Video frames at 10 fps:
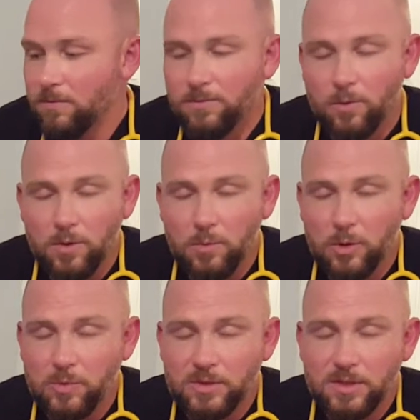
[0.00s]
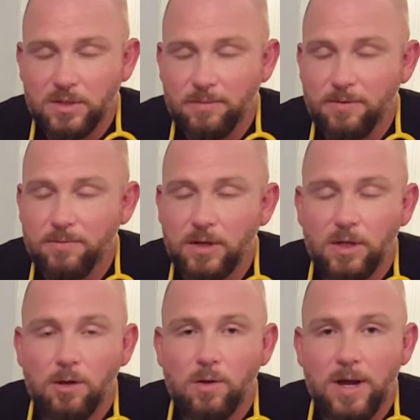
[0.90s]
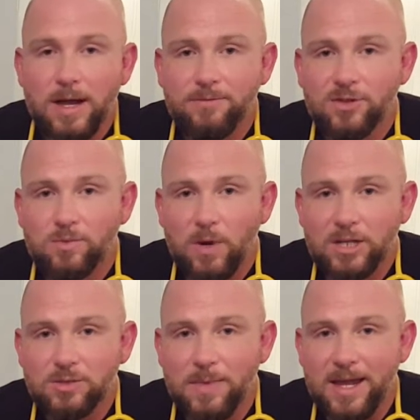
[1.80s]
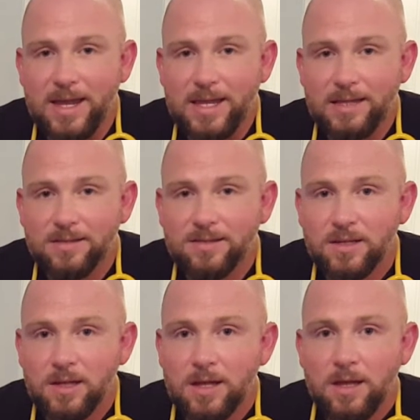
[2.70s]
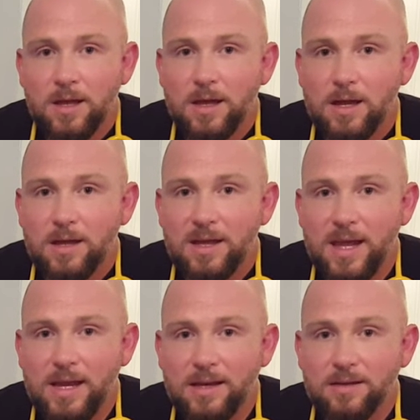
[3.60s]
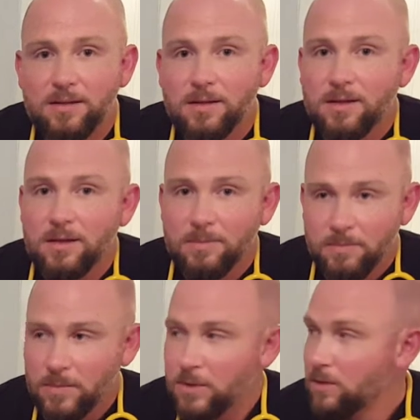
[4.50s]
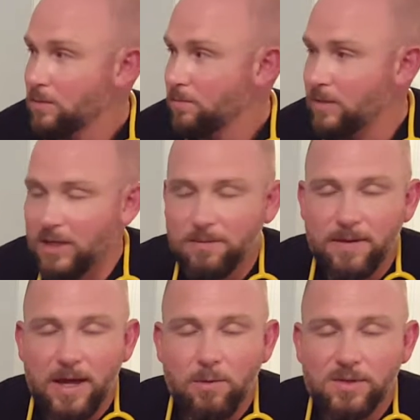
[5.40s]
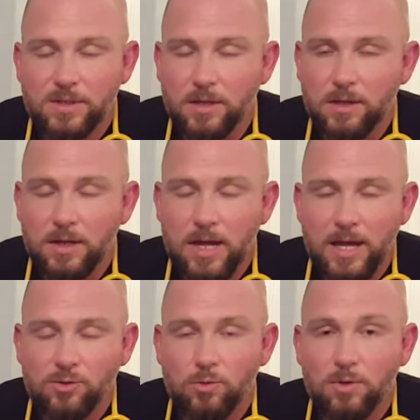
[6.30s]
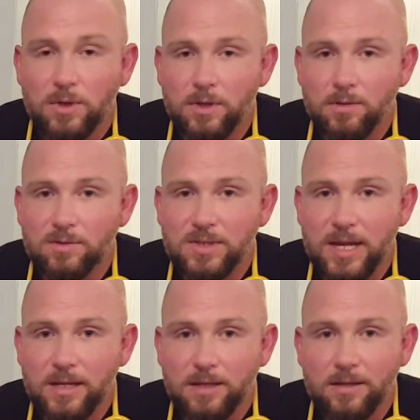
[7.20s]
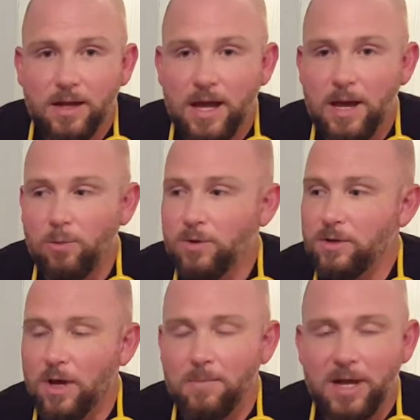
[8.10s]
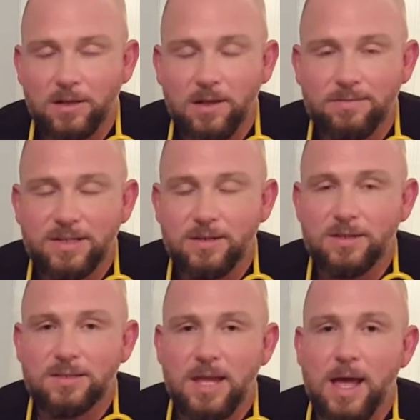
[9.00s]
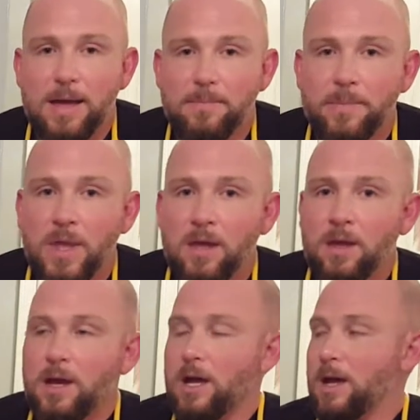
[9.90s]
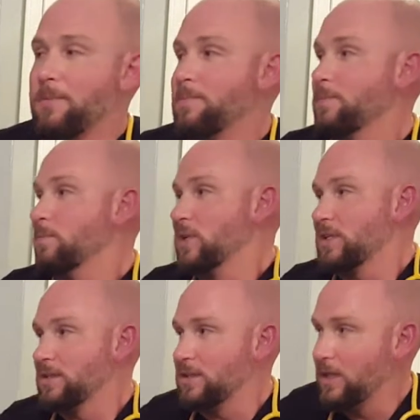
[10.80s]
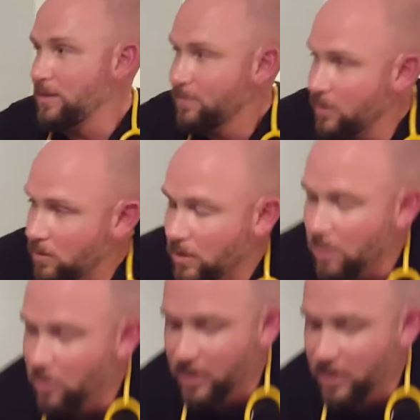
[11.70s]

For the purposes of the video, I've just washed my hands, and if I was in an actual clinical setting, I would don my gloves at this time. Mrs. T, if you could come on